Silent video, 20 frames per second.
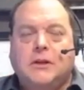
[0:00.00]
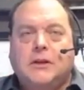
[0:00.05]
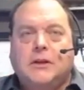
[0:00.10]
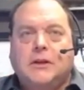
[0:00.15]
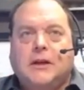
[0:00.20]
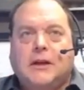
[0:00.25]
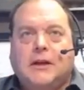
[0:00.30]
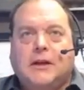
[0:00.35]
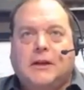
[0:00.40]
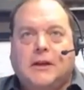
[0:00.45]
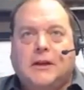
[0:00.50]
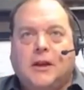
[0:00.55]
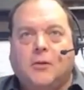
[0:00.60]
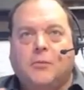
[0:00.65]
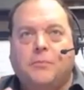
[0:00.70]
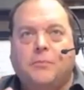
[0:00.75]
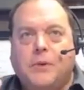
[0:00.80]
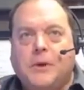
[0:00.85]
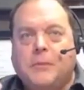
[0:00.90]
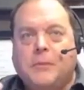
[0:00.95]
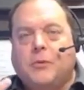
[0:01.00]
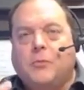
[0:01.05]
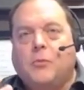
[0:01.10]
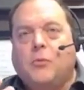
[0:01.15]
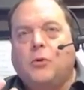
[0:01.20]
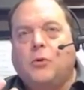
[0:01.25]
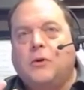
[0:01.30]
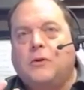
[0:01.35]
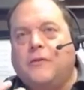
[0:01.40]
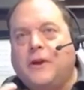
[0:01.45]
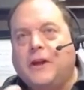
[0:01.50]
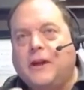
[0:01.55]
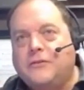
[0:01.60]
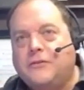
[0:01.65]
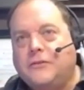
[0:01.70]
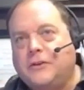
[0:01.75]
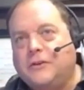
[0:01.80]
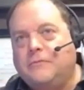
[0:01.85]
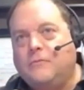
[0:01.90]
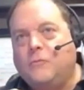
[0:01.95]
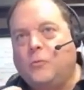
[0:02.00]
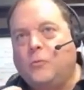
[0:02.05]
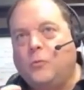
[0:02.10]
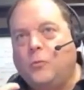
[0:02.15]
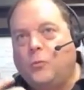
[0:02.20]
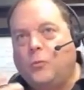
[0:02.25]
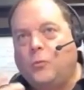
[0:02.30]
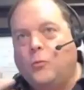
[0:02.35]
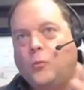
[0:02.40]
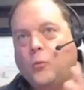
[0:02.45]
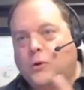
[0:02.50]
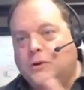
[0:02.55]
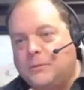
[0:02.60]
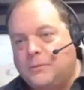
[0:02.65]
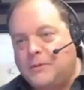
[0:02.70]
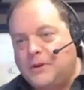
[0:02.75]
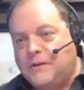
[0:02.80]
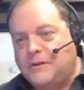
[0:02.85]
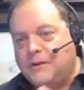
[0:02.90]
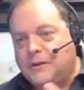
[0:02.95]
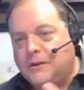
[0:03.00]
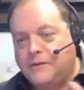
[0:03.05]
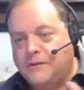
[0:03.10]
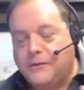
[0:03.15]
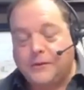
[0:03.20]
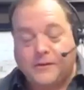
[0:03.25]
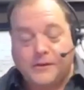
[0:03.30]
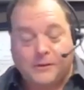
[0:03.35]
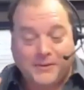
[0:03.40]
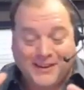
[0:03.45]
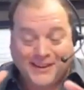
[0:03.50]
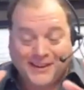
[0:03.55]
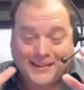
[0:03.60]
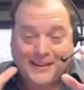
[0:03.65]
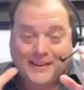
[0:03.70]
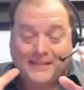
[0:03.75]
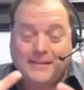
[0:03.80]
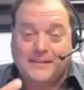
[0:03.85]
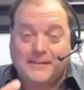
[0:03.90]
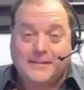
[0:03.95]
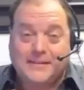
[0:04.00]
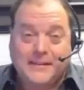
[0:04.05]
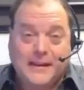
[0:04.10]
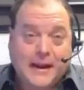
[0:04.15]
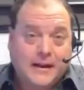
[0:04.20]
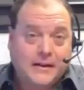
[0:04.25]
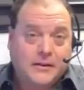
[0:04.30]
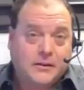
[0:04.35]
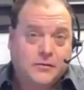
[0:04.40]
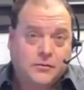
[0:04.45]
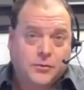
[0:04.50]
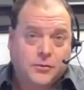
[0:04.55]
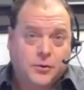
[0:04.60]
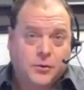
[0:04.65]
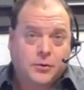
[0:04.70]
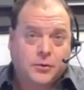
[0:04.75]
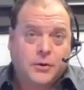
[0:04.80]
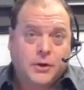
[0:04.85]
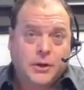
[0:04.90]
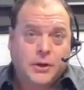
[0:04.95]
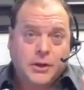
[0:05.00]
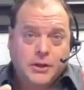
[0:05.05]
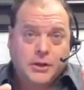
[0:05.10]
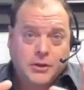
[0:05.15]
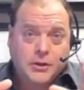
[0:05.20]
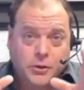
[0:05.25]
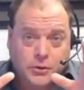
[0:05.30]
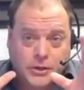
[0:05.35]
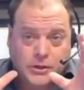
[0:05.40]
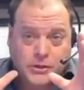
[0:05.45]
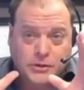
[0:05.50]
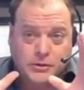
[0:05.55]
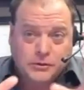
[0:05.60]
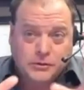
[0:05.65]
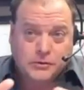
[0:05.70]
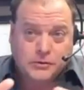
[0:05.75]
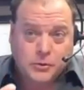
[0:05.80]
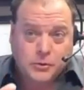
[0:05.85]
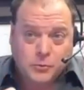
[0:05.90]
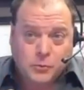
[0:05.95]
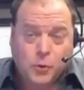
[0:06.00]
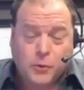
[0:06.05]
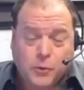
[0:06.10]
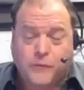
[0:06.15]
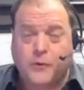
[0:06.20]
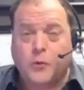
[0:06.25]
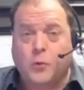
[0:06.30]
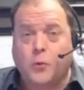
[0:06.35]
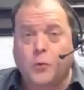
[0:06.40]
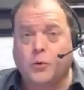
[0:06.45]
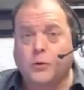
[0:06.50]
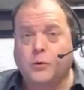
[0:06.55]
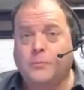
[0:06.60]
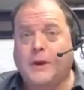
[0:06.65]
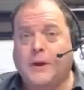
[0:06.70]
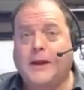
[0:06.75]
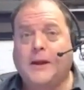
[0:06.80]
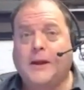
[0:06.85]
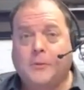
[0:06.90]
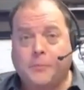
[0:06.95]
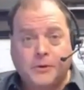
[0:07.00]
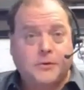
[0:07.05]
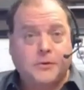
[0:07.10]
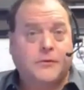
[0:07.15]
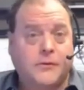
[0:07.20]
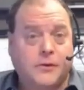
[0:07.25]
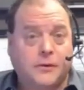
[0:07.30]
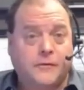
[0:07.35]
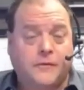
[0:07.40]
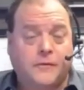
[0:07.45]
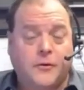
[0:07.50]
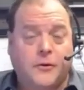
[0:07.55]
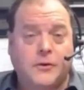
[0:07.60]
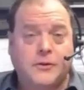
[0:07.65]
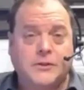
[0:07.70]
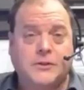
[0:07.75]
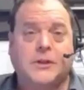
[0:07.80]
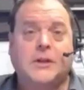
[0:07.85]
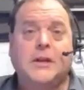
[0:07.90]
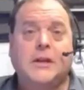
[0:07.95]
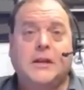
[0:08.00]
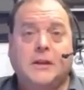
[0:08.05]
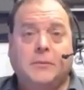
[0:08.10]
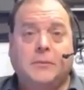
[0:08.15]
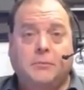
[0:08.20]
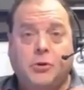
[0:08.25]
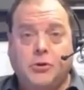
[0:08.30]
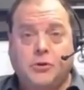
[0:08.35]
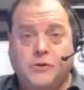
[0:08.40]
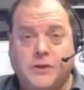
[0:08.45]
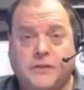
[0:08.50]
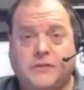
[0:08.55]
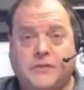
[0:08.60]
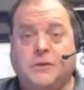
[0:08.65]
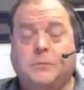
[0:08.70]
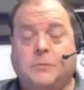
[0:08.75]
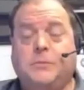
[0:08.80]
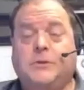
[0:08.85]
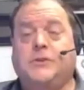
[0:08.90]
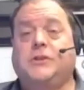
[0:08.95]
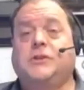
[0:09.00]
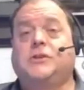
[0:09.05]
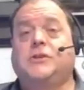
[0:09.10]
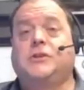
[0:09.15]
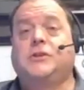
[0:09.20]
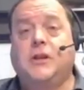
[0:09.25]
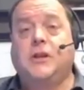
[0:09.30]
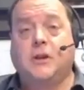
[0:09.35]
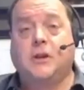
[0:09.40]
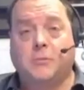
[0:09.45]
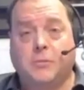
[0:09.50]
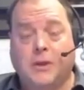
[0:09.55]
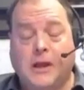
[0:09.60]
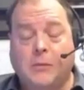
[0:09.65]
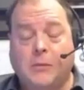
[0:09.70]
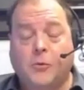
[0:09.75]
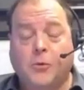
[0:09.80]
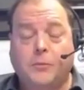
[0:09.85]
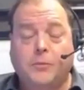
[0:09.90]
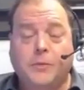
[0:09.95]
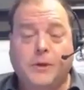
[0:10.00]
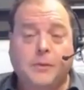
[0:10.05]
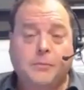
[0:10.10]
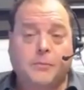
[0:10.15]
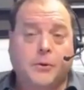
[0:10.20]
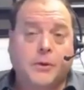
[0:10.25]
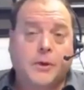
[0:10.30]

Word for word: i could help people more if i actually worked on myself first i'm like that's exactly true you can do more for the world by helping yourself first put yourself in a position to help a lot more people